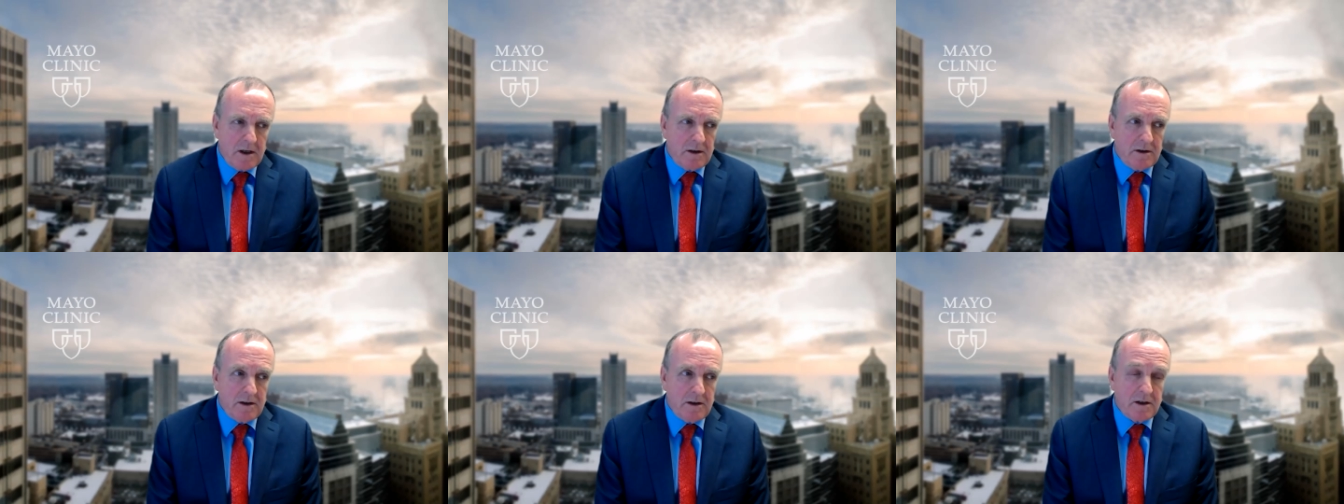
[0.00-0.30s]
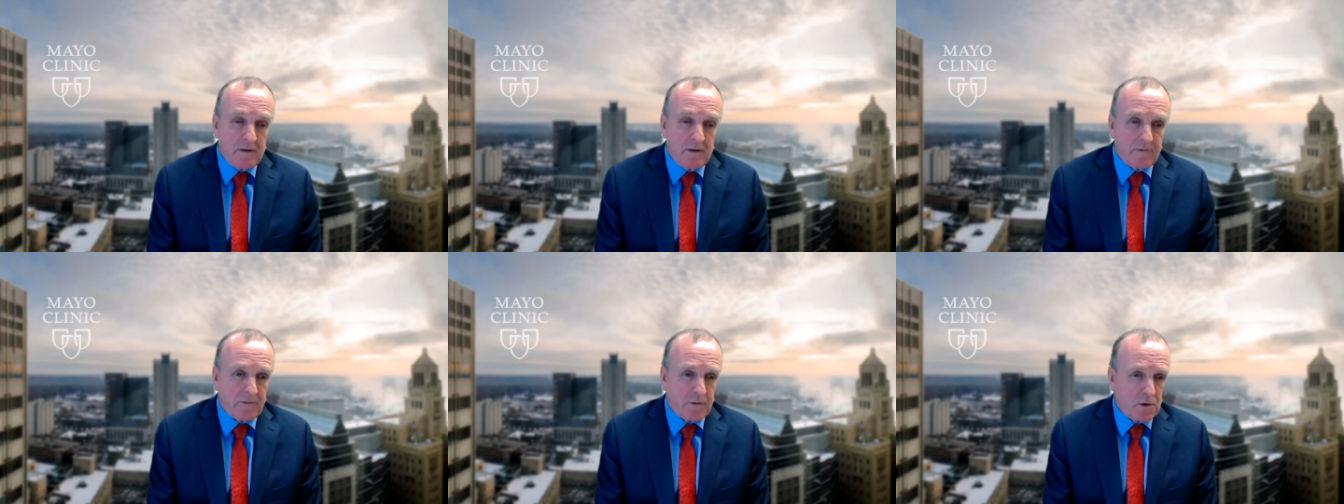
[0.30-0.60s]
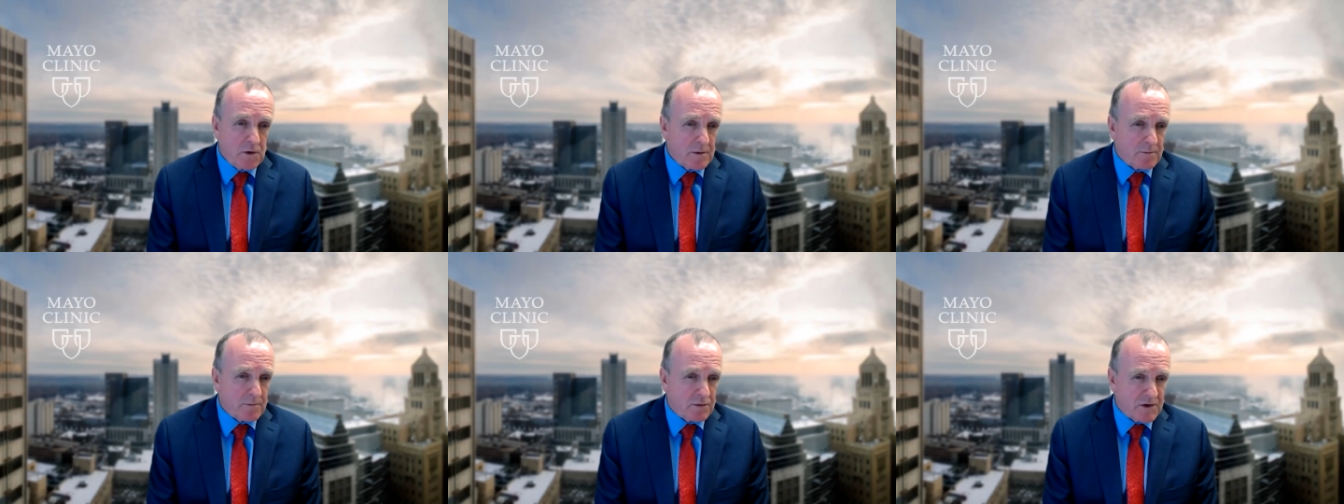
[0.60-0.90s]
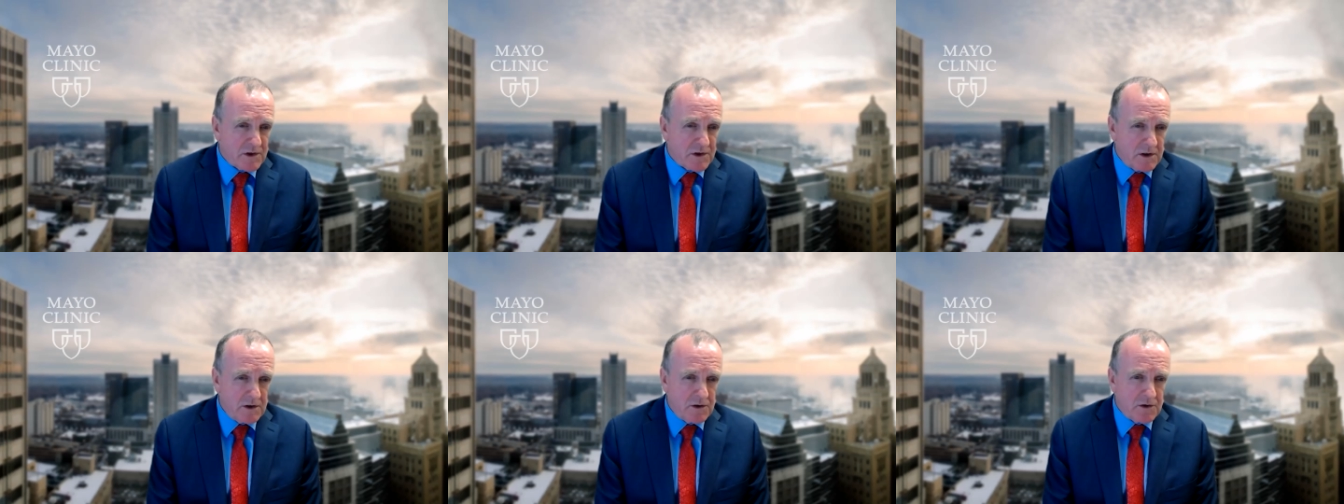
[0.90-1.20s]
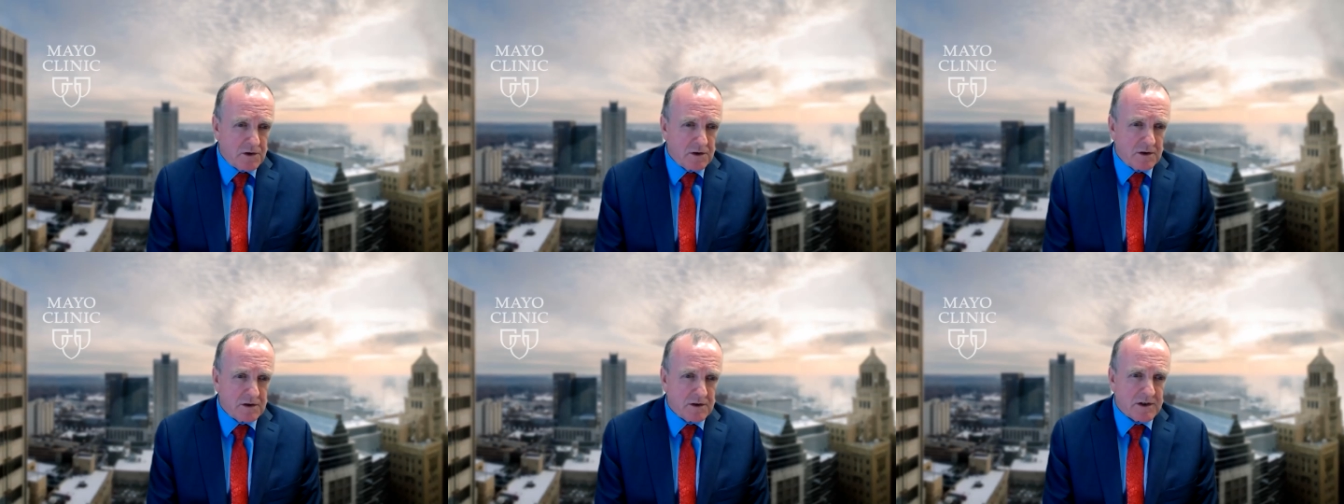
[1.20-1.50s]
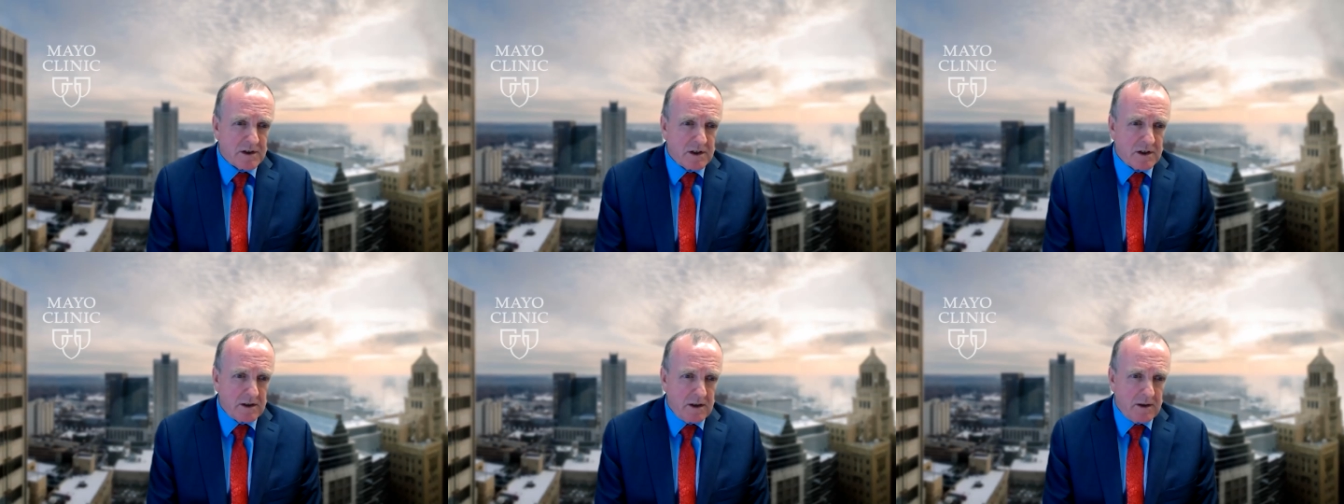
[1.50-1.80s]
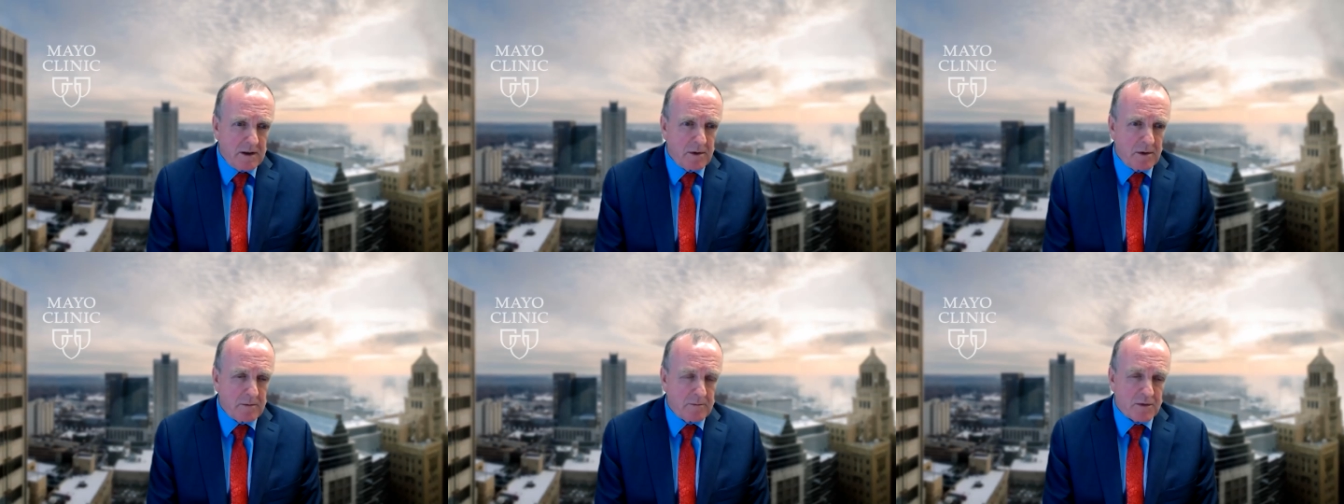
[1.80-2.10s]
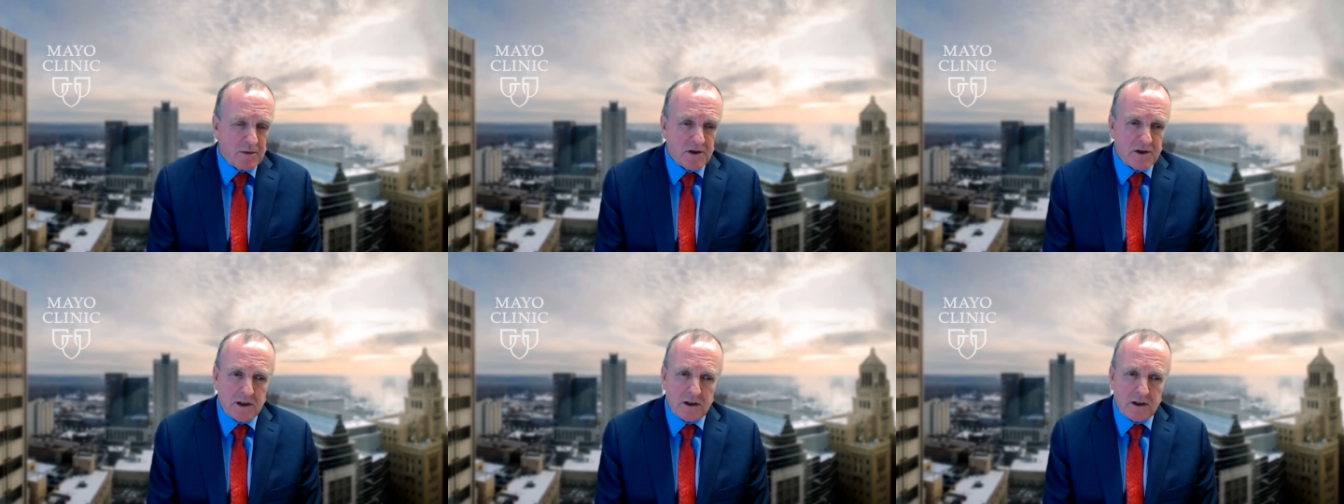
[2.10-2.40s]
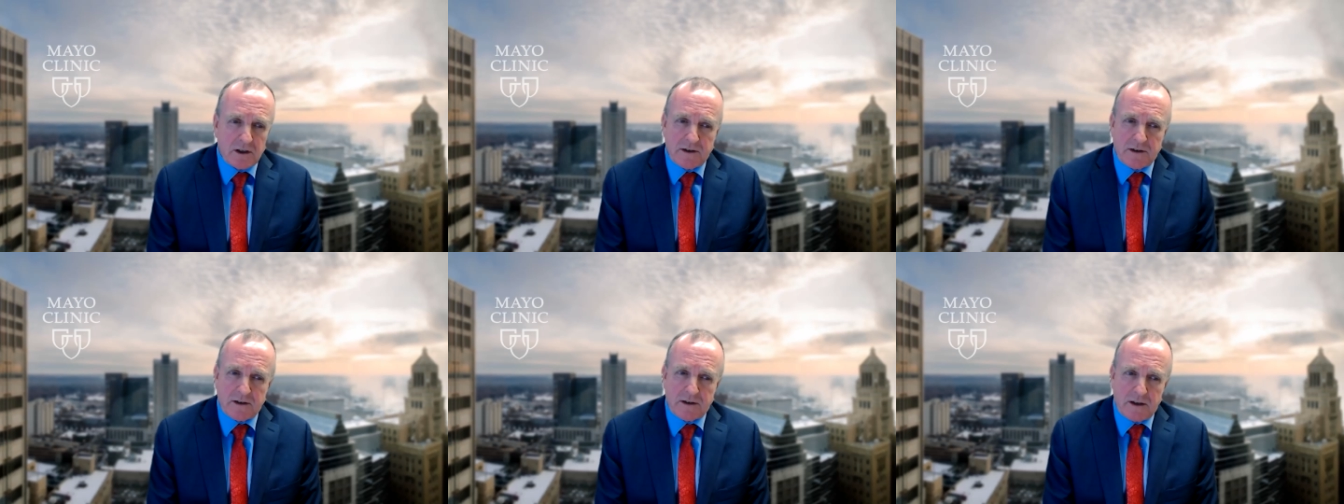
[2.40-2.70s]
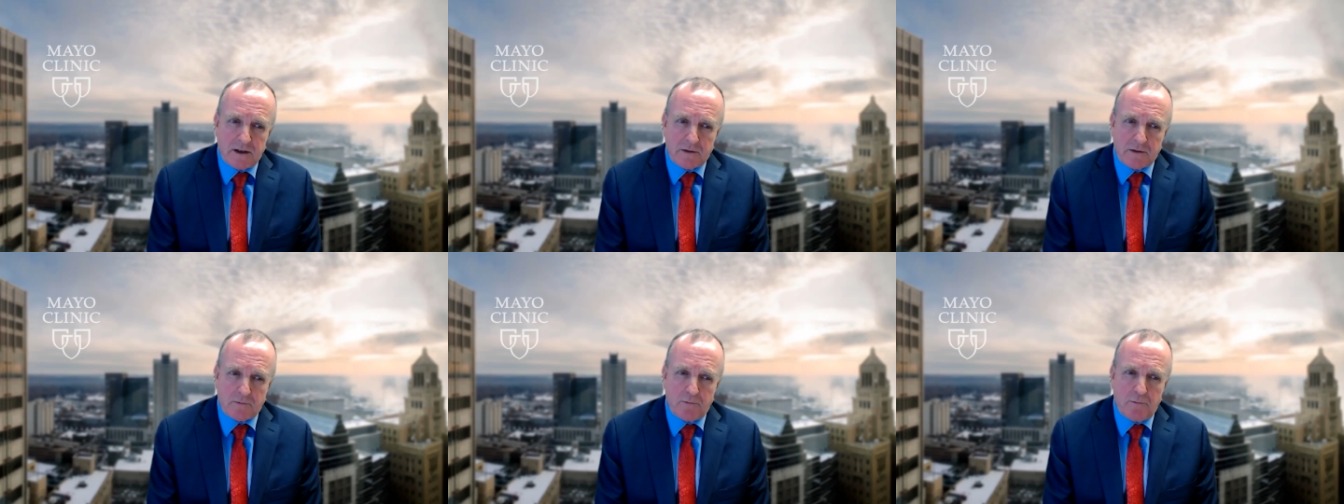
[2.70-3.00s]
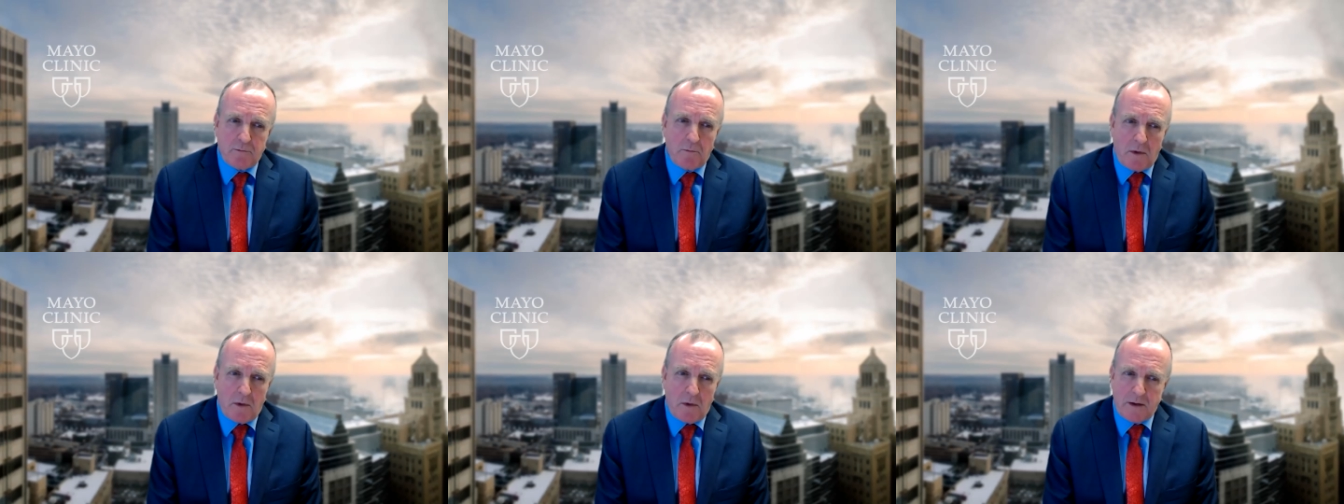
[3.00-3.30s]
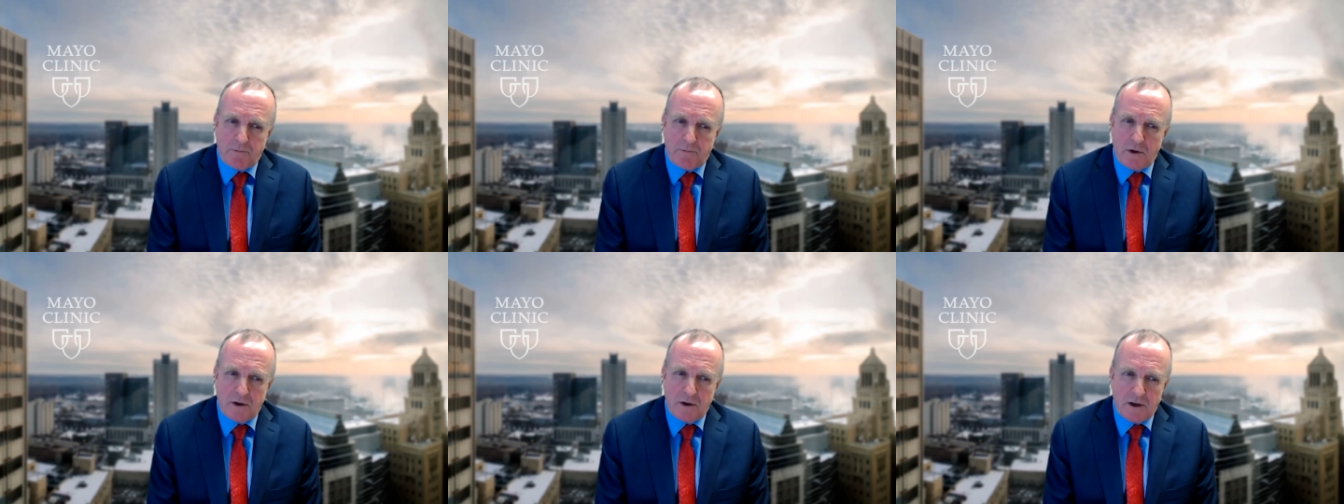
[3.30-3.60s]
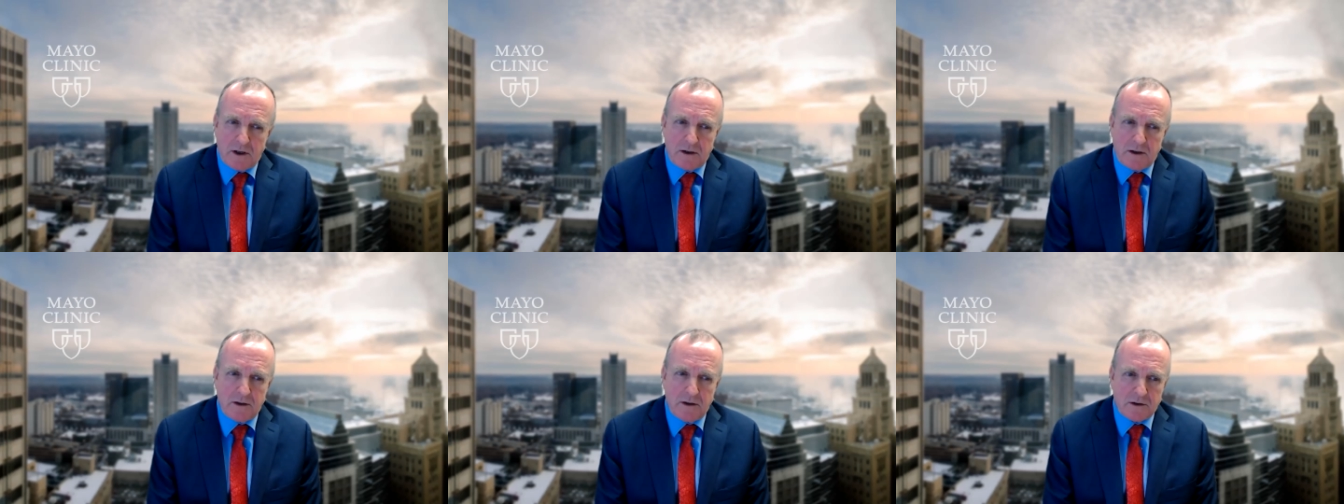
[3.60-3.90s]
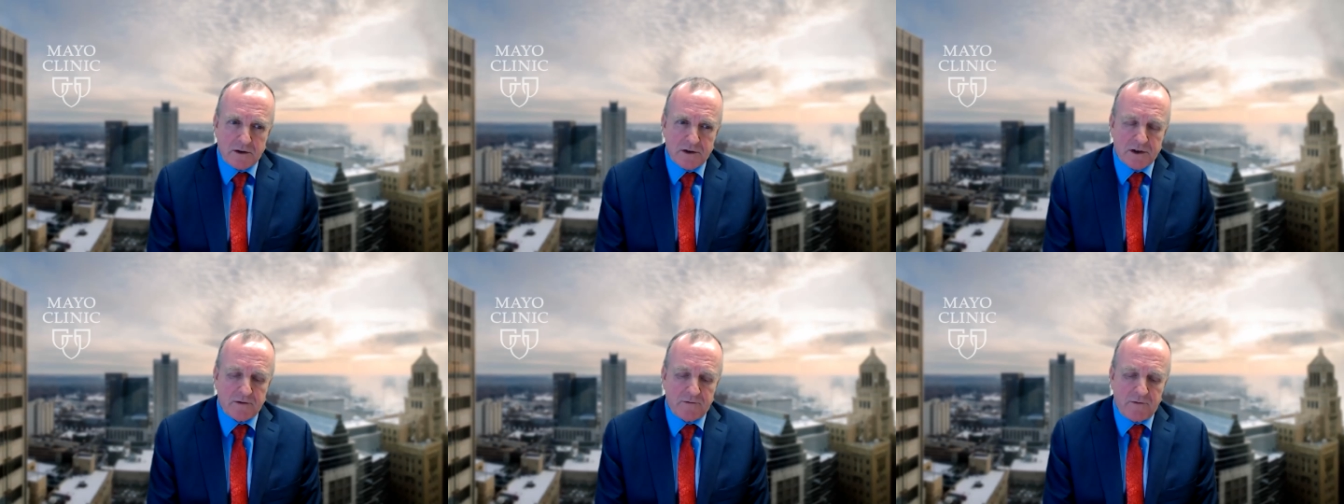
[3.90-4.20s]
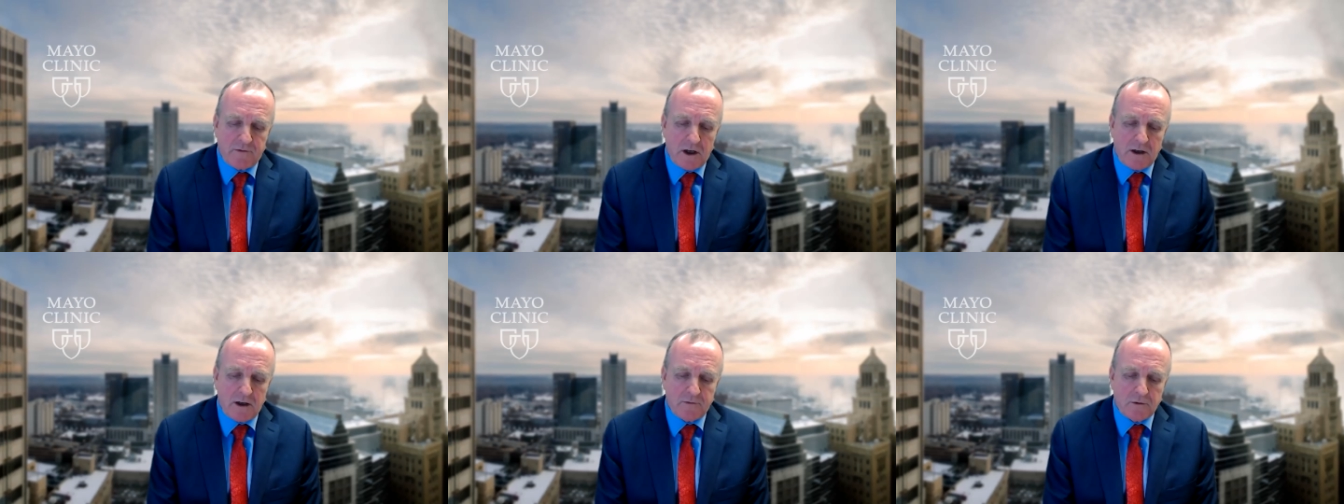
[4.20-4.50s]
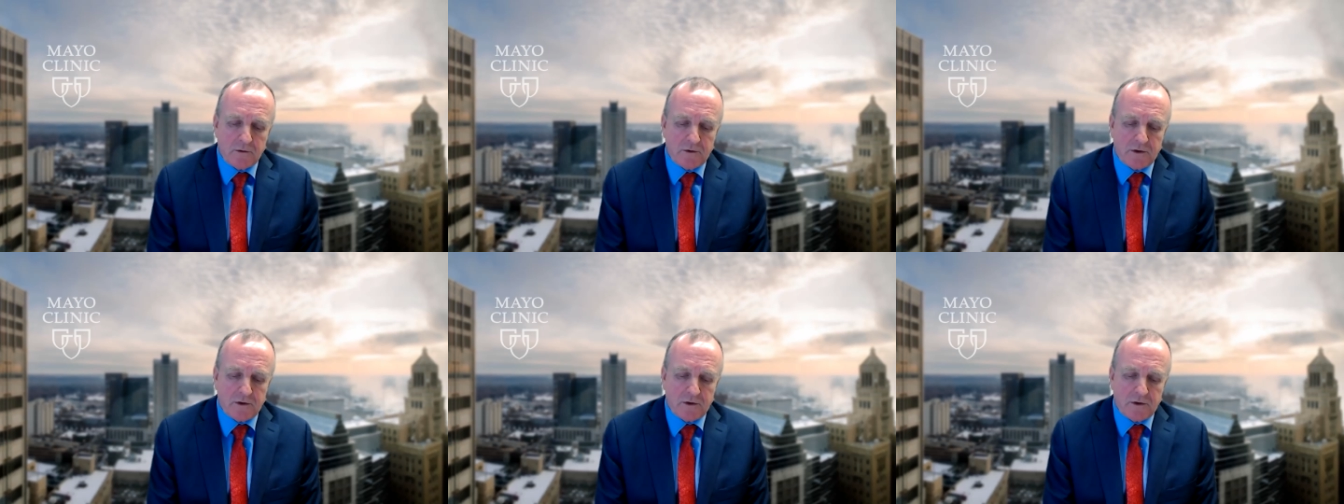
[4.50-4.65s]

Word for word: needing further procedures, uh, and particularly that there might be a uh, survival